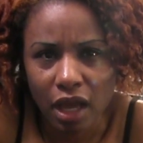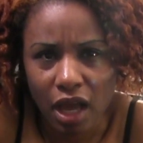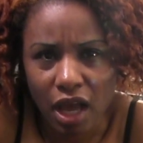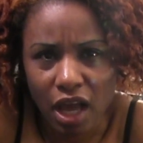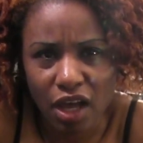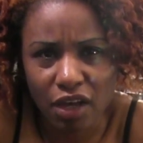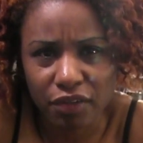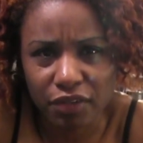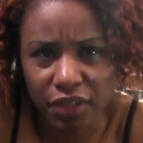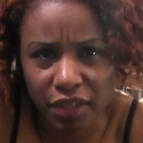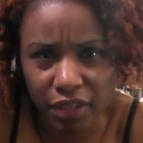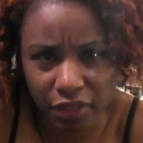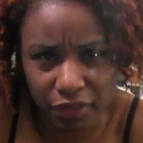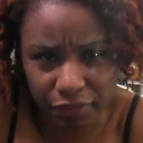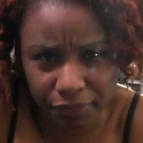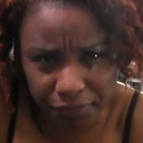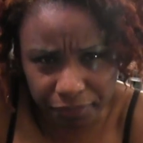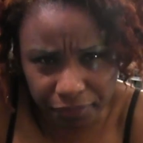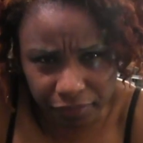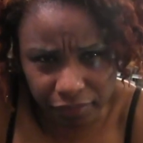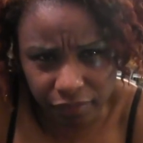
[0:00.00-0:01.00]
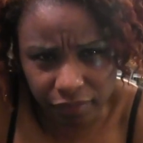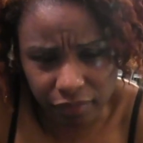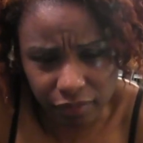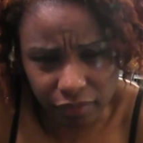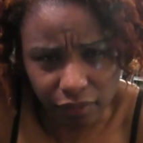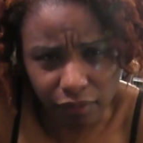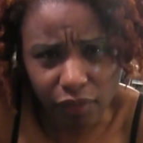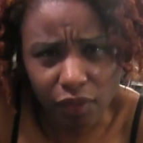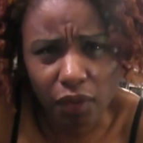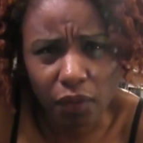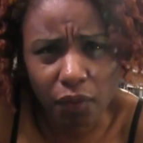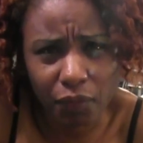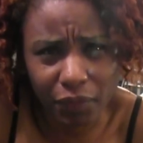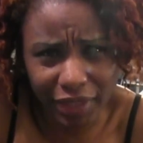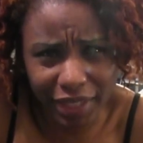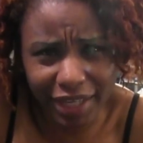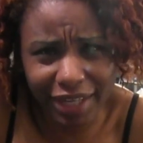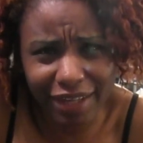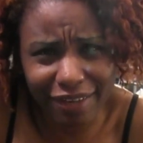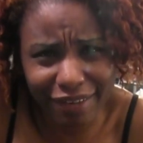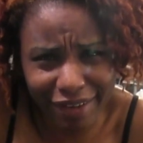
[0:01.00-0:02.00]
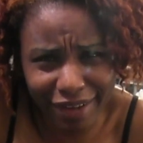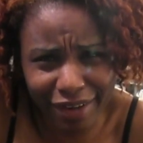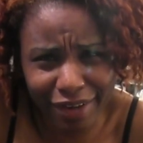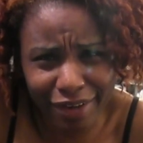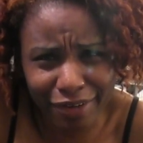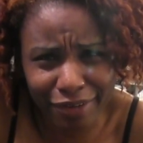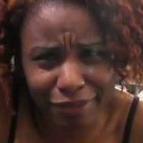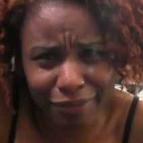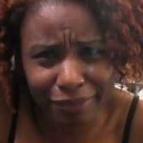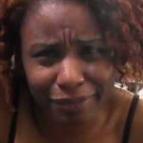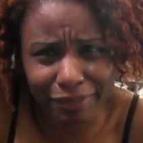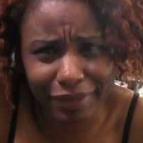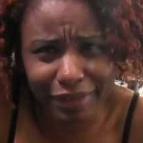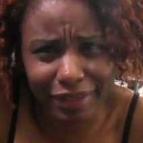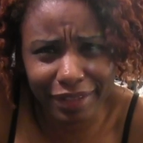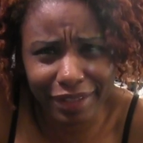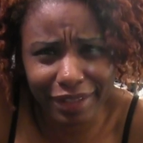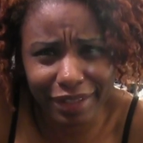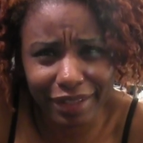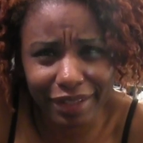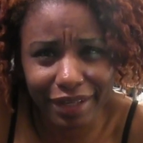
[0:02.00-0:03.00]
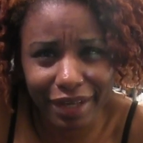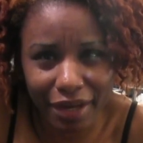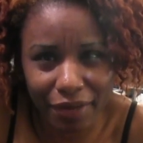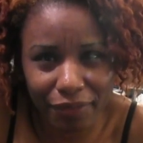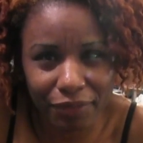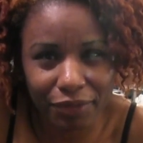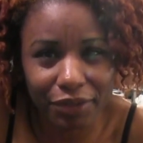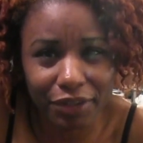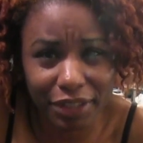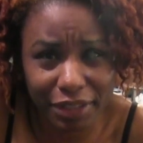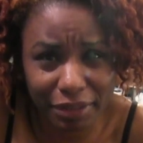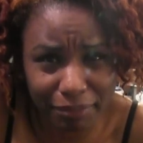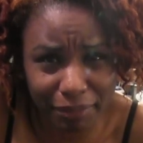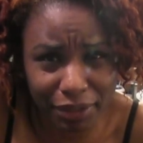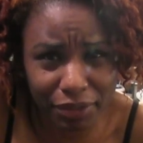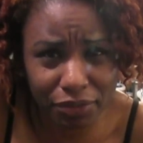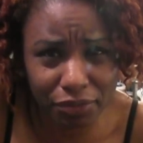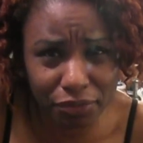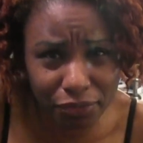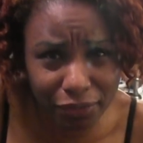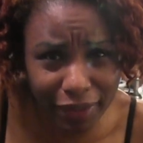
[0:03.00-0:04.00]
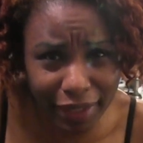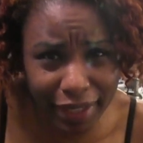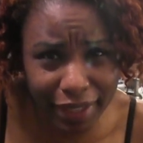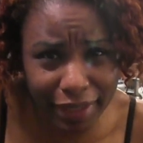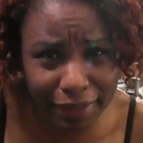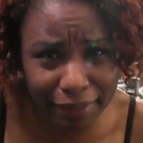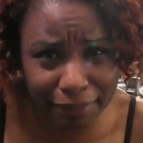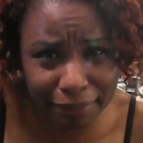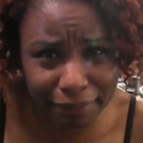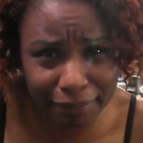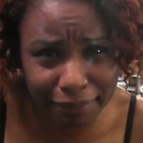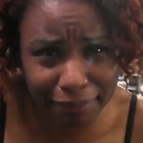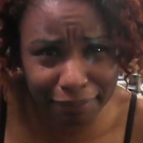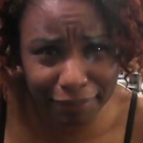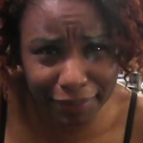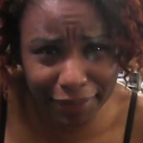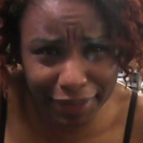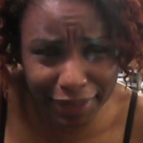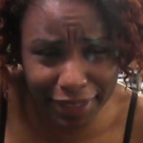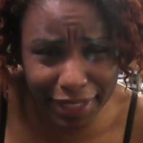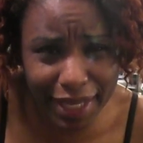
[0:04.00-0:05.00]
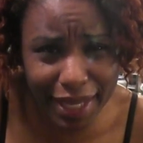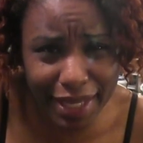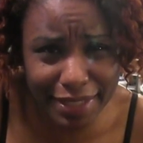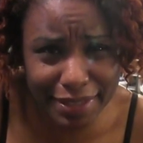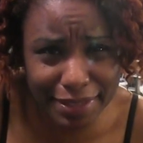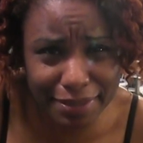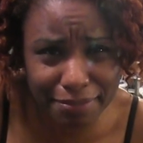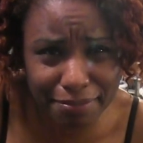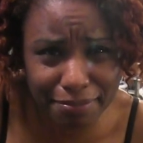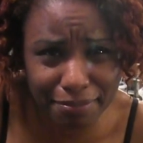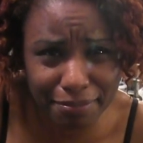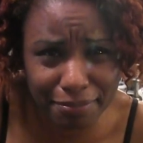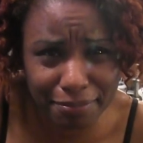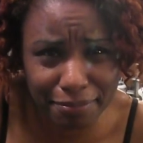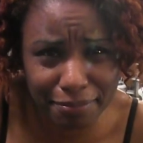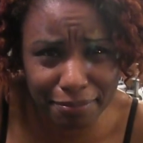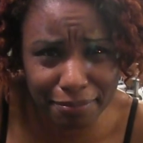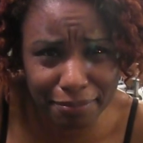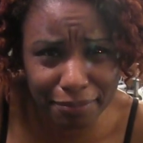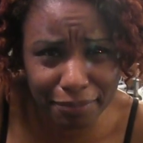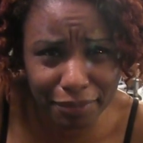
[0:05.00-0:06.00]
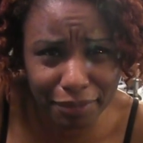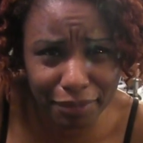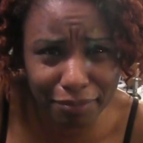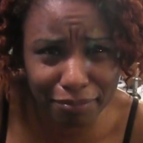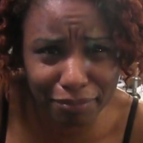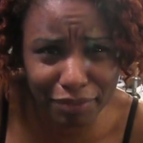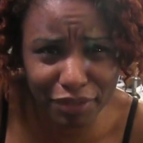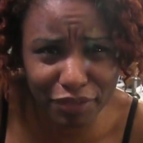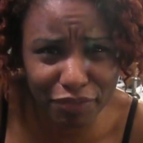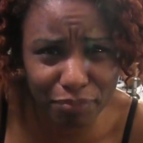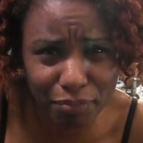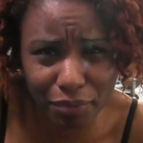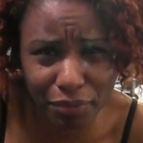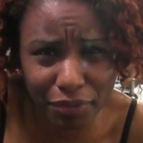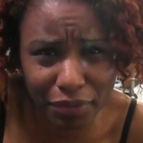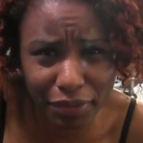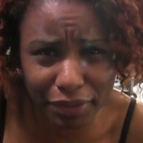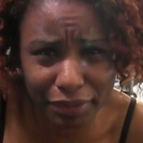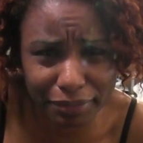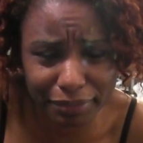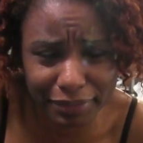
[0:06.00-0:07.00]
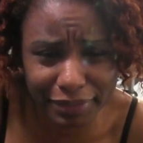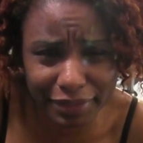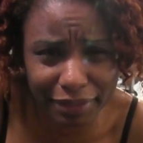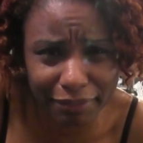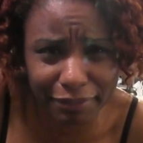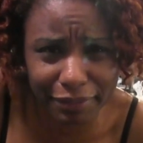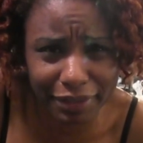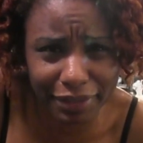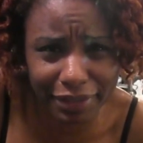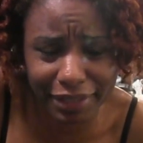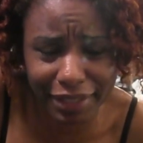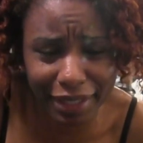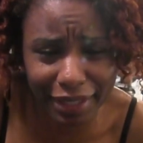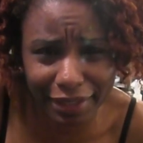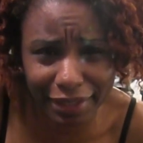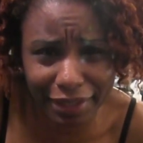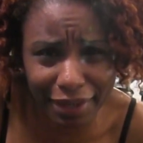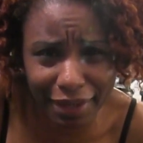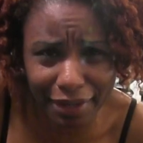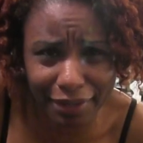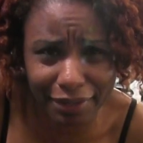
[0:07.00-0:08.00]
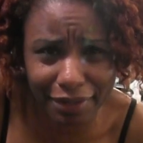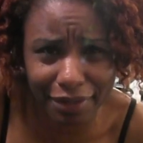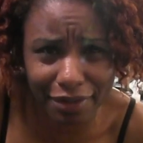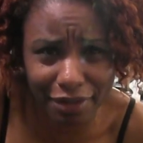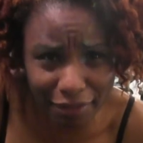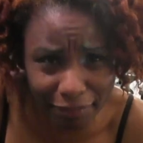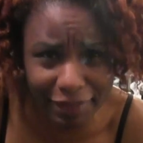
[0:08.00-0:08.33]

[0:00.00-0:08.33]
Although when I go home, I will eat my new way, and that's beef, pork, some other kind of hot dog.